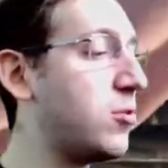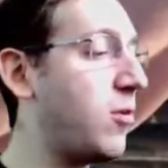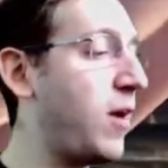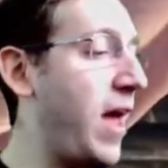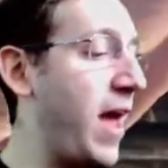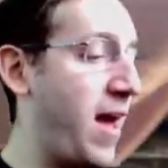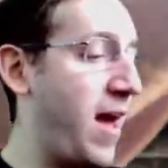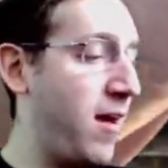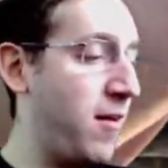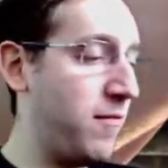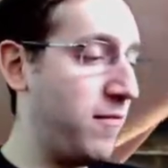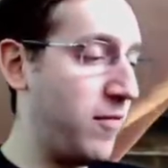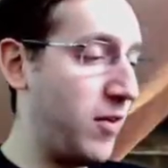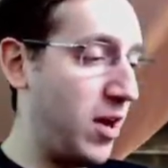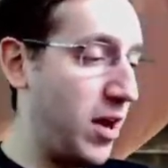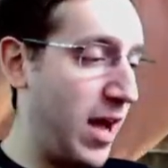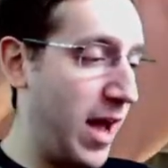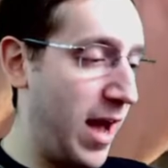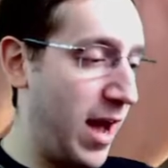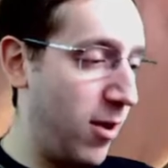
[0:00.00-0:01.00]
have
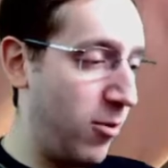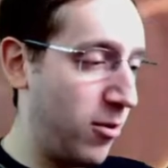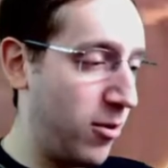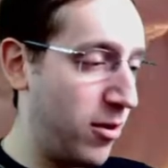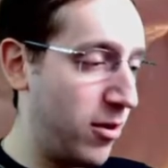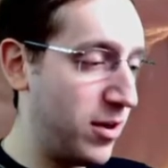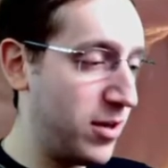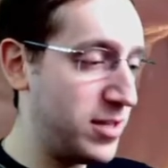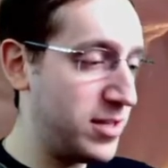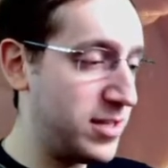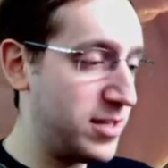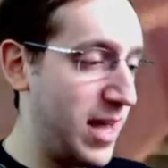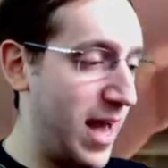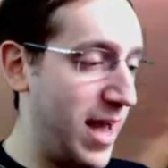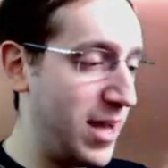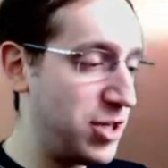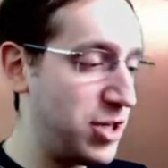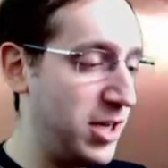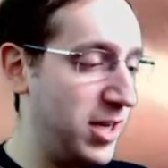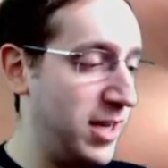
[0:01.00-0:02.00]
our
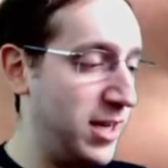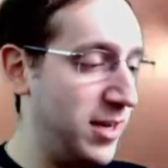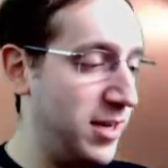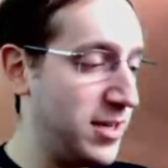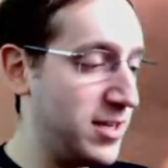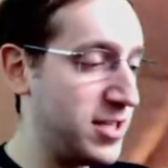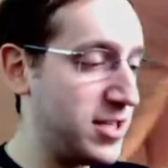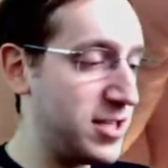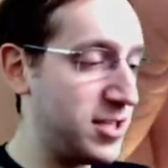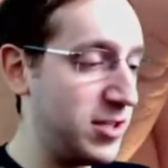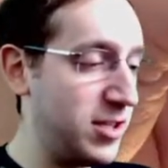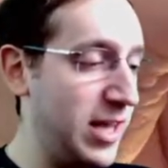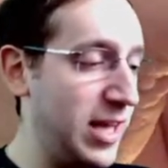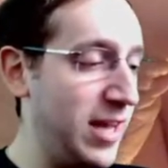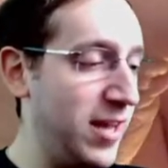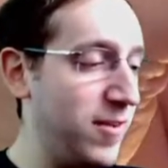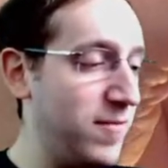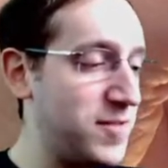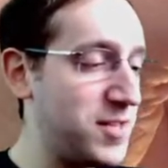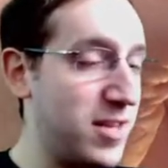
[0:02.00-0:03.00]
Zacian
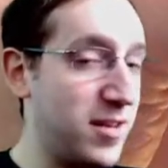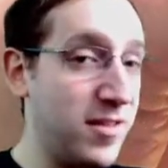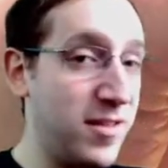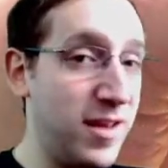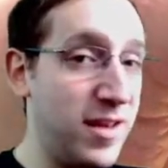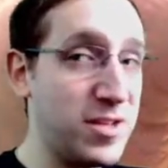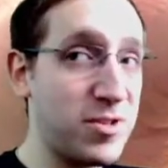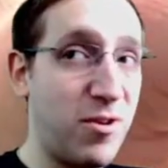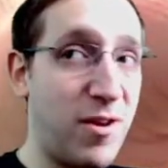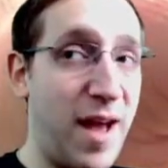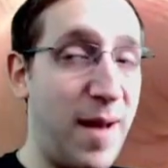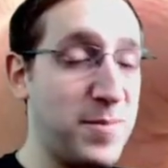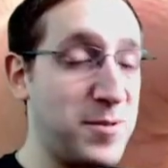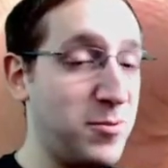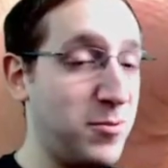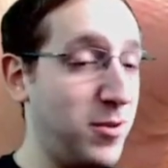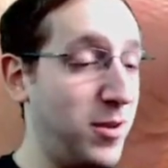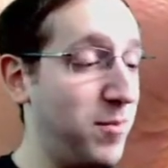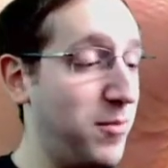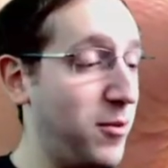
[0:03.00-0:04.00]
sleeves. These are
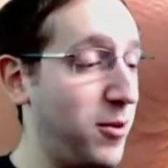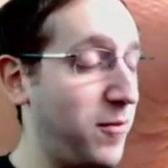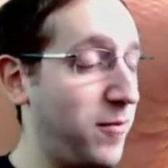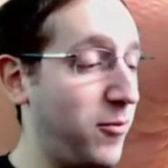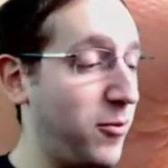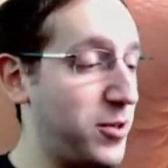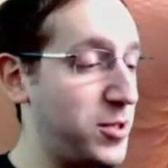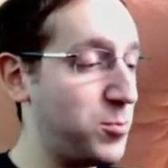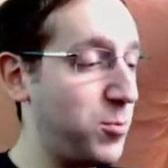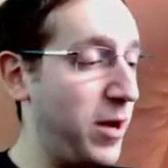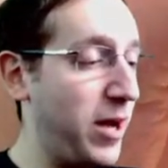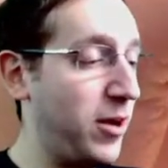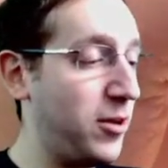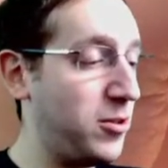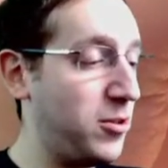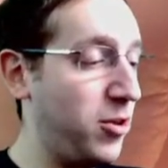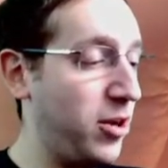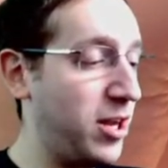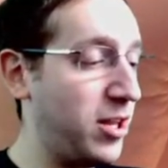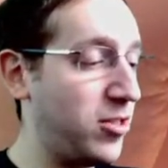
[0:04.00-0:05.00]
absolutely beautiful as well.
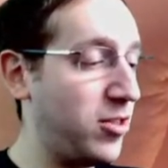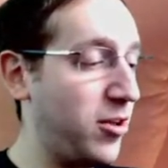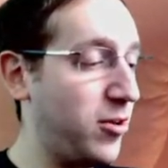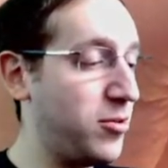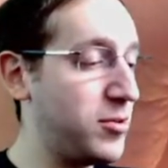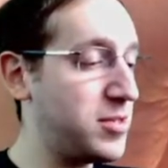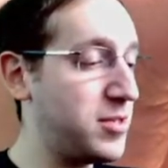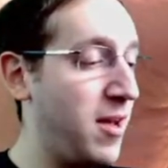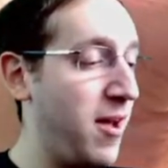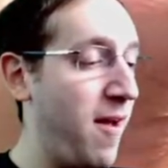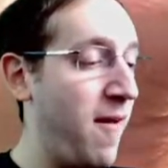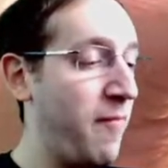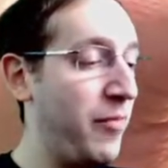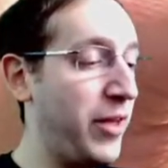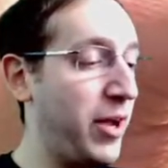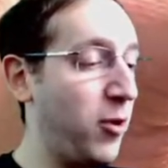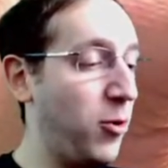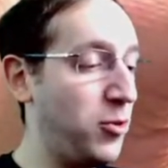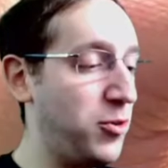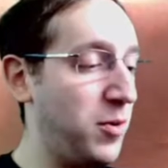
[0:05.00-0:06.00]
Look at those. The
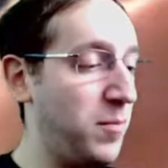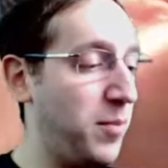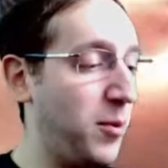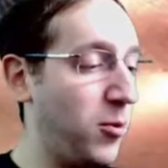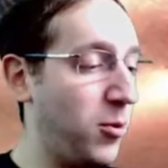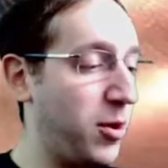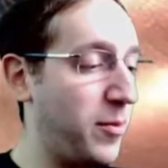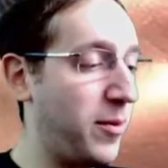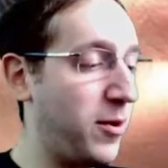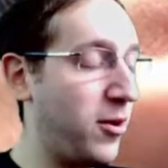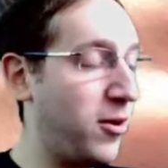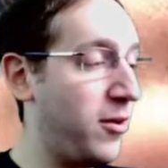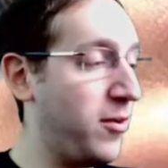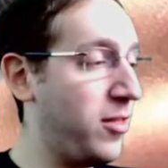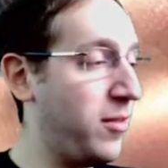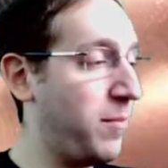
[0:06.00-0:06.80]
golden Pokeball, the